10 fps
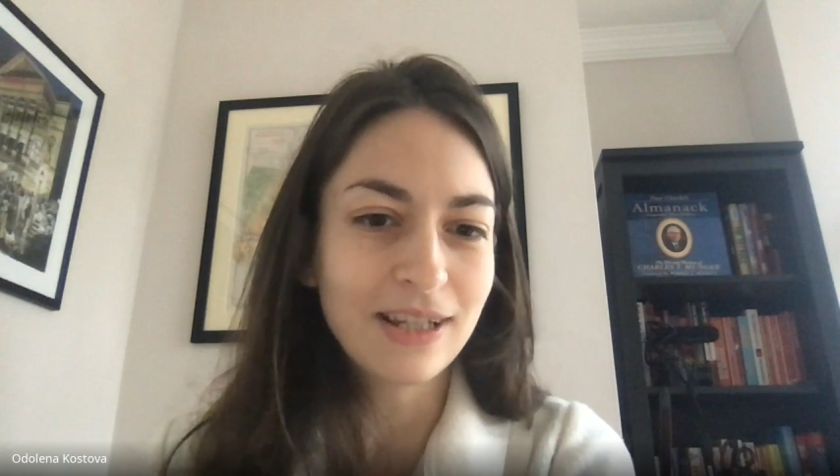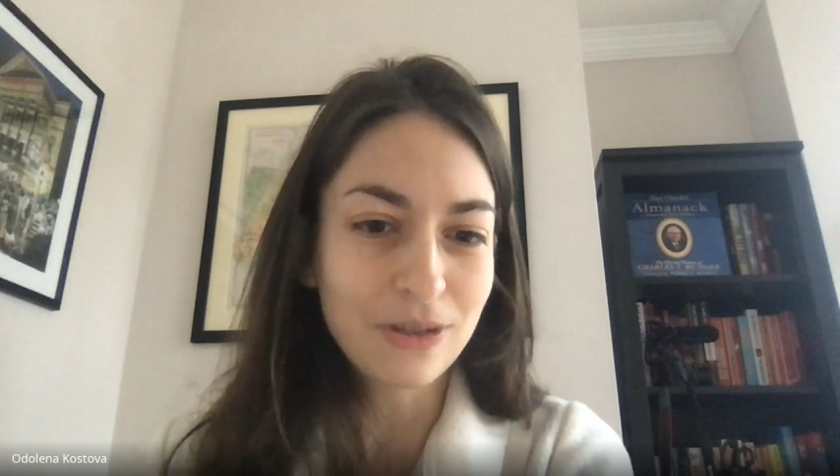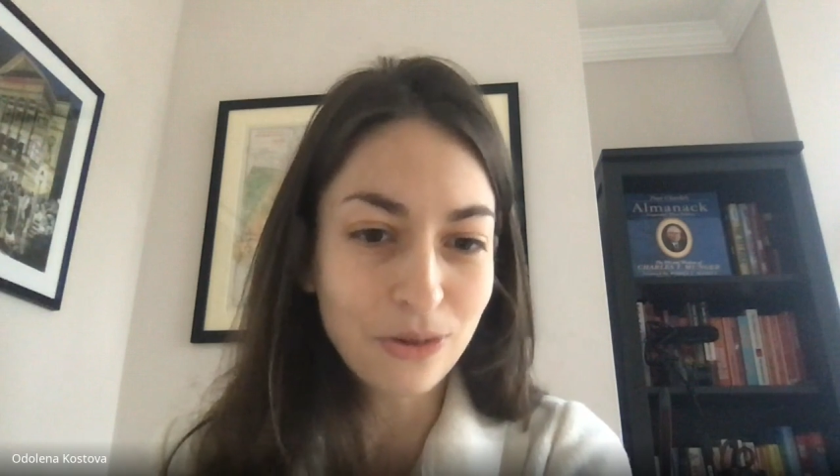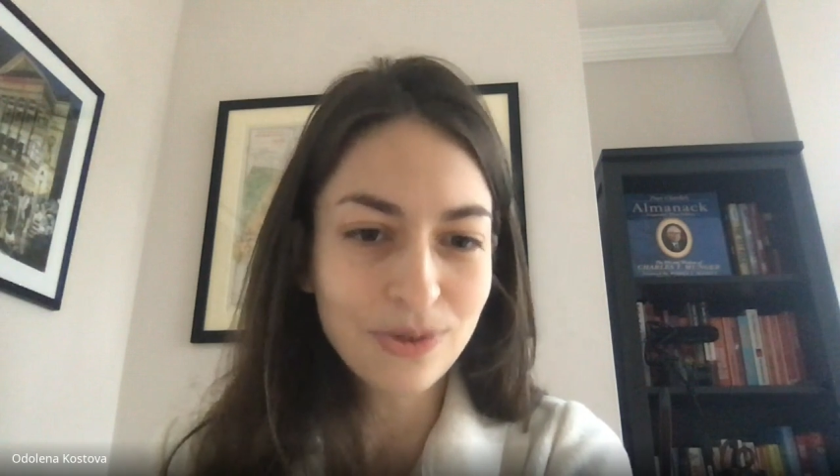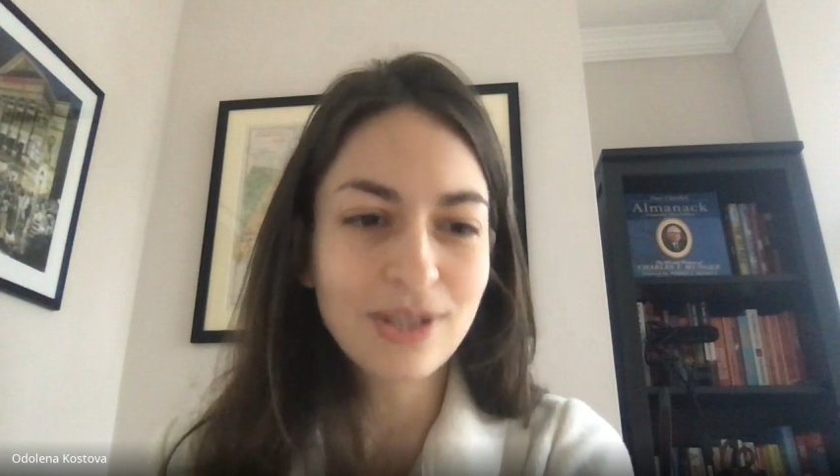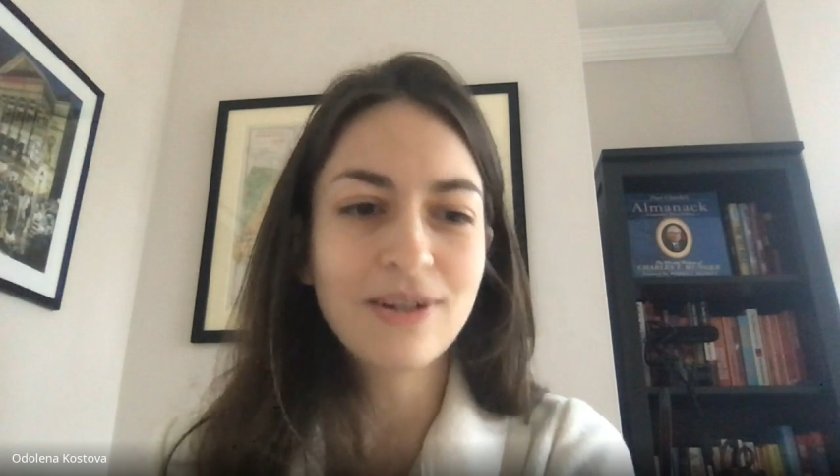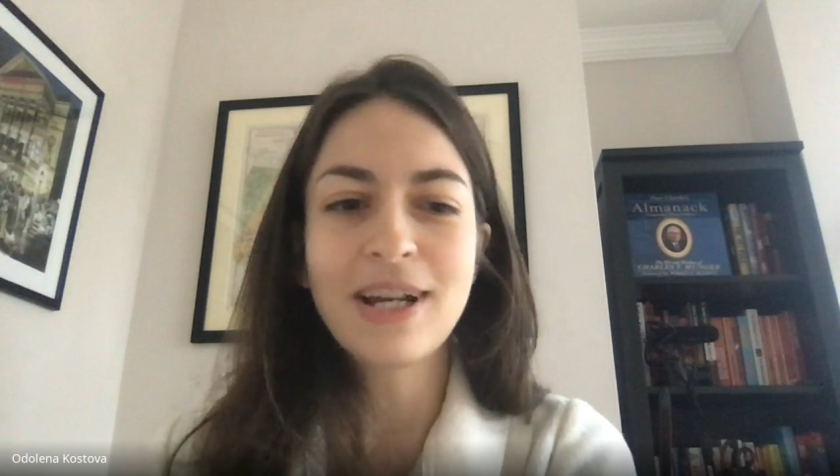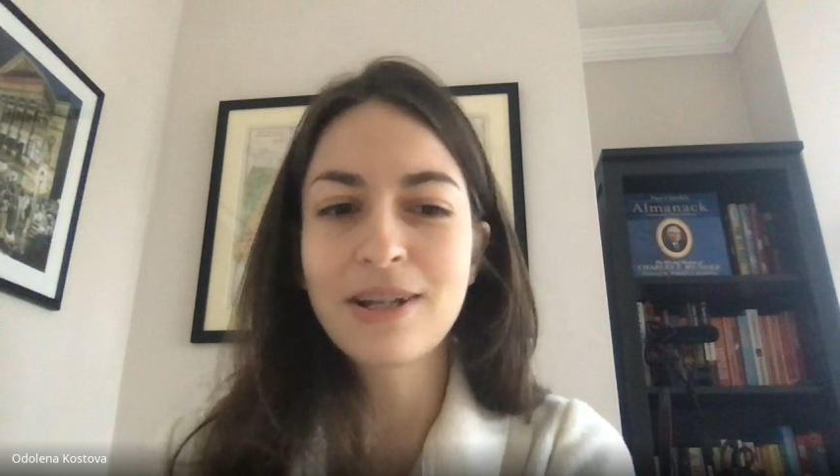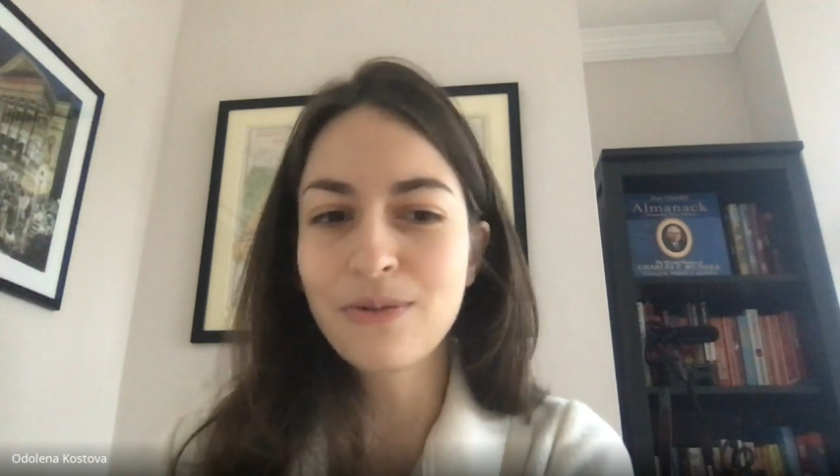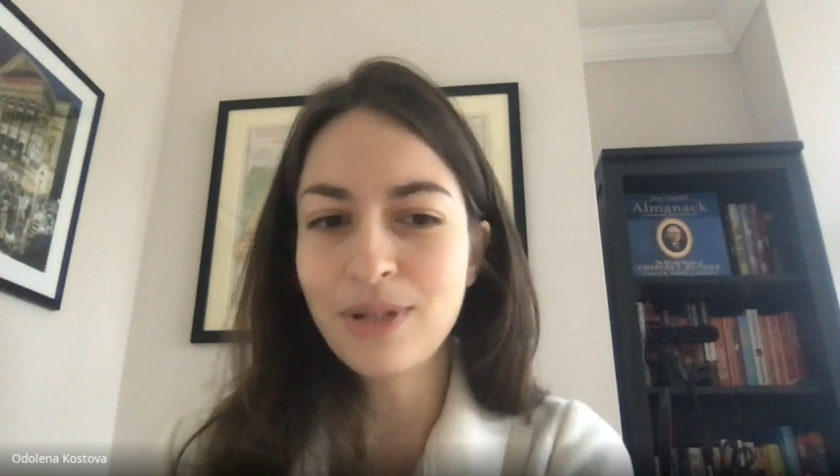user
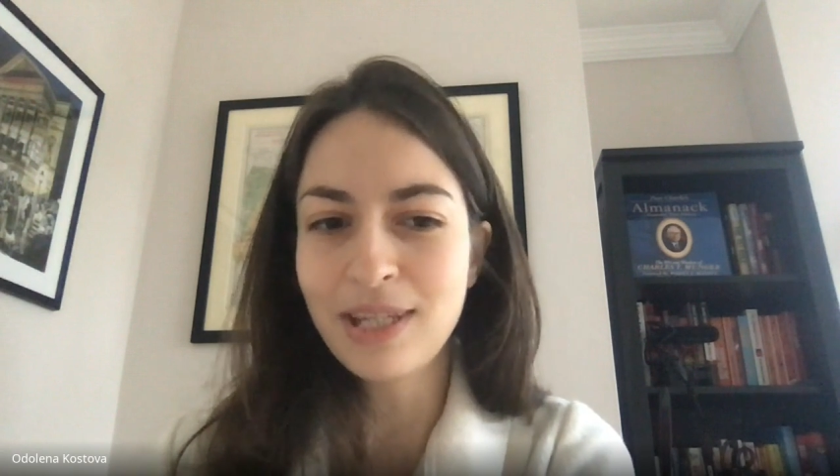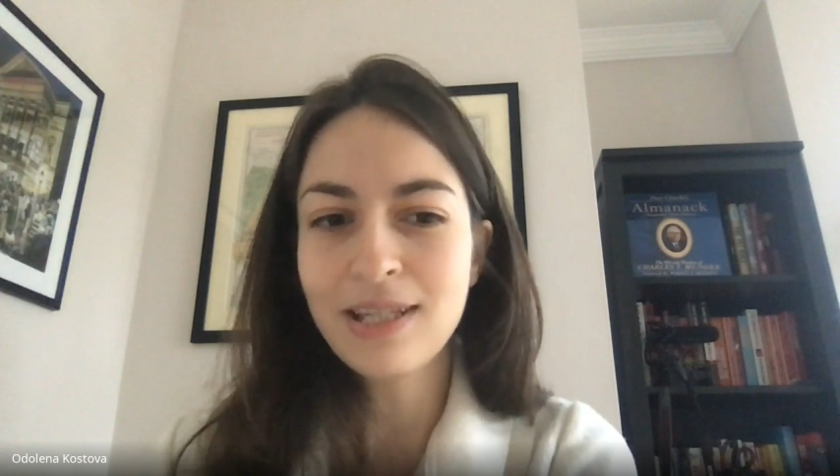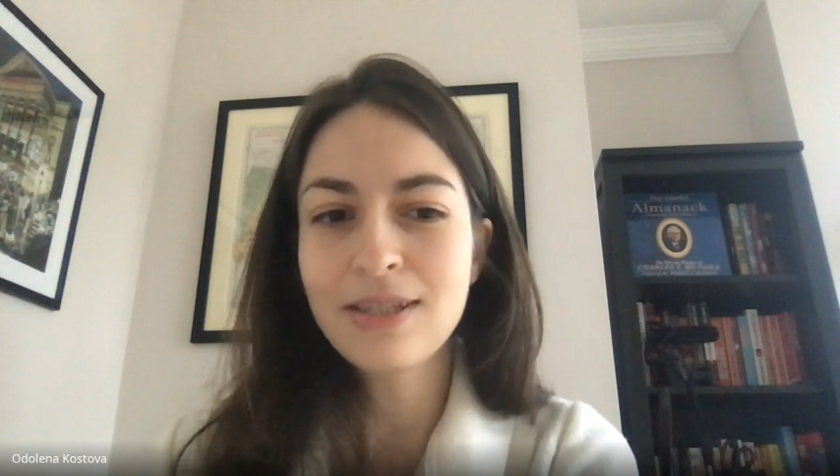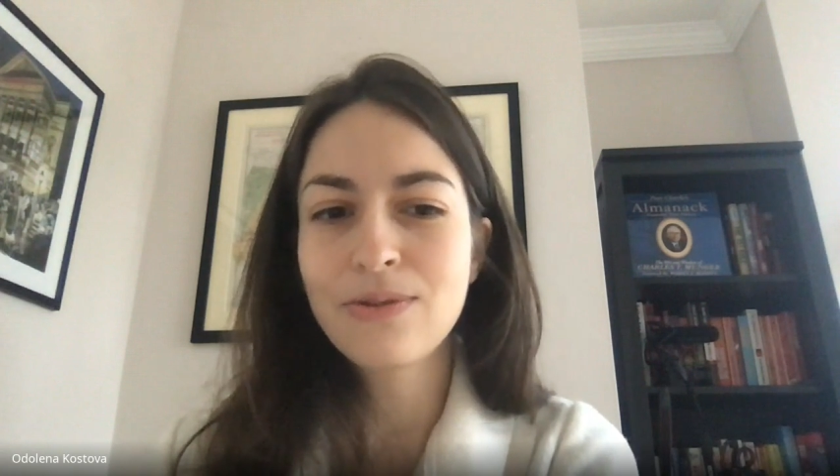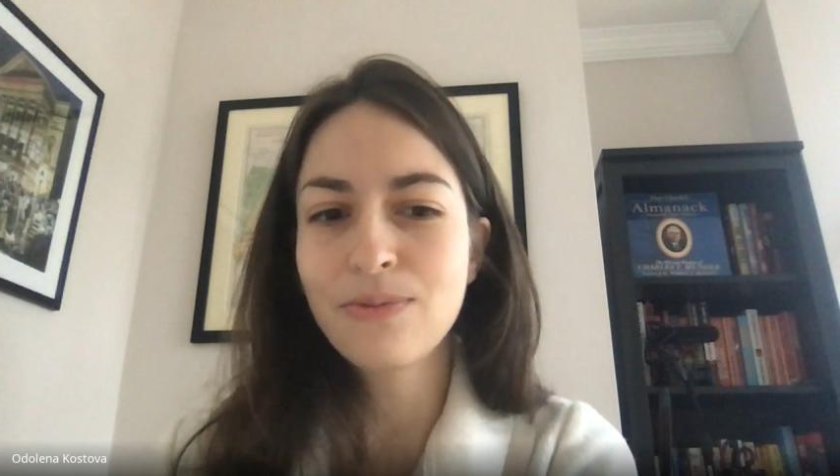agrees to